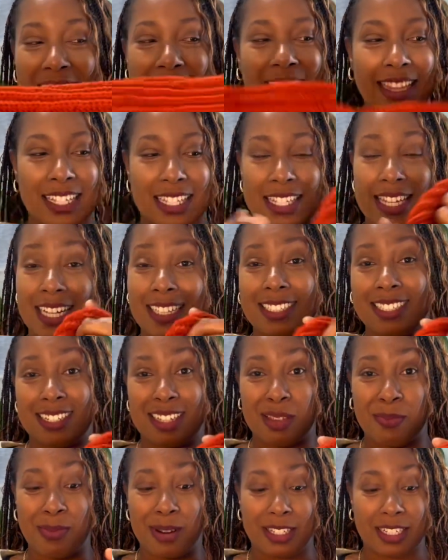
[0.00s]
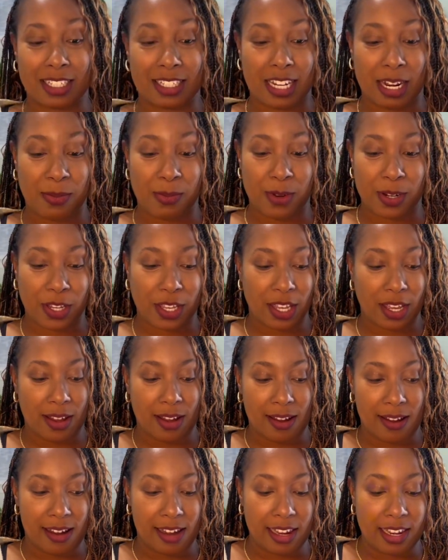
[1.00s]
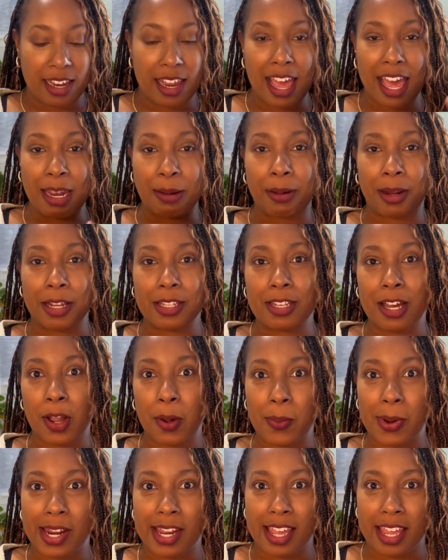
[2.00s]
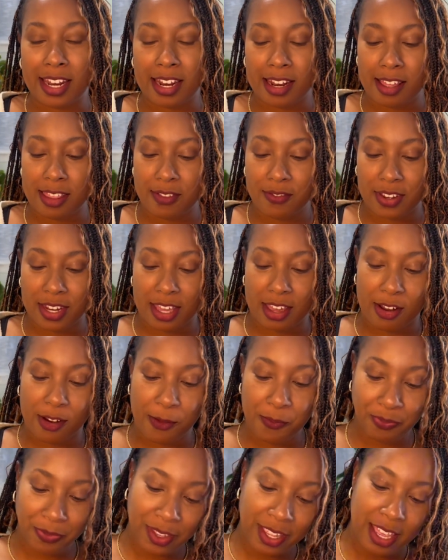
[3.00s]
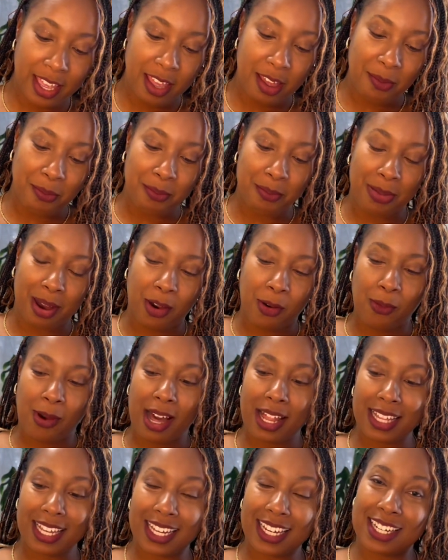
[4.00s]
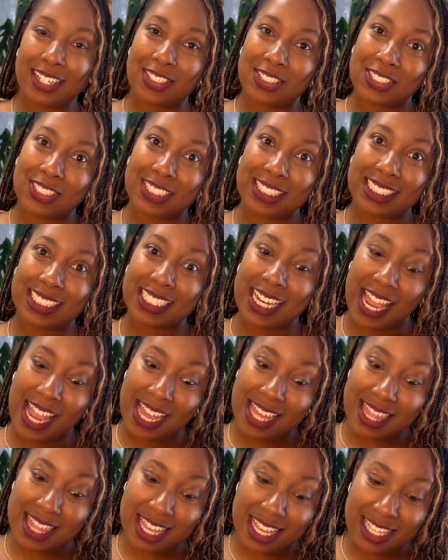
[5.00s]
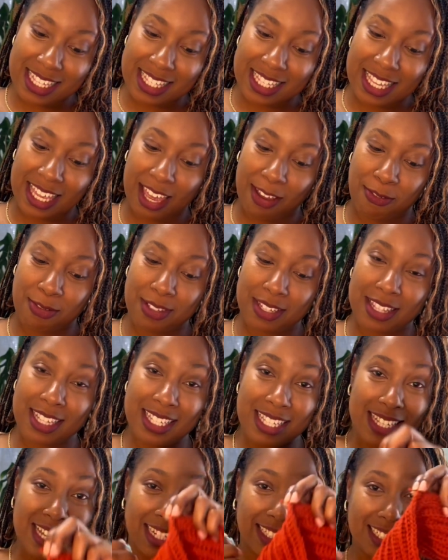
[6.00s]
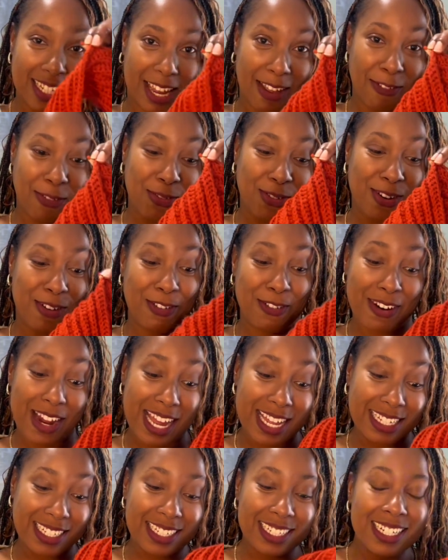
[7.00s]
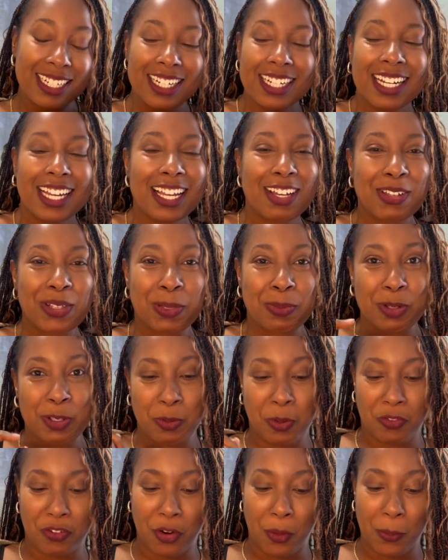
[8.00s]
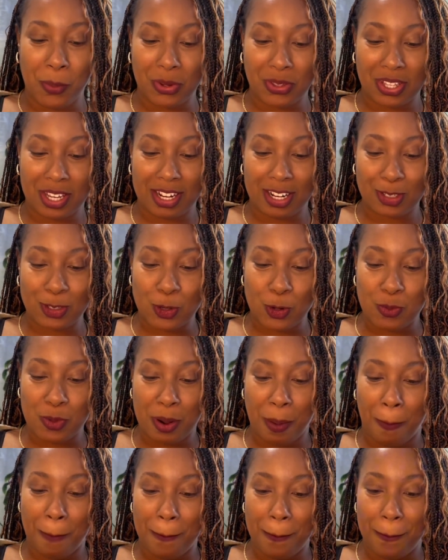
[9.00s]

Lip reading: This is actually another project that I'm working on, and I'm going to talk about it in another video. But while I crochet this gift, this is actually a gift for a friend. It was supposed to be for her birthday in October.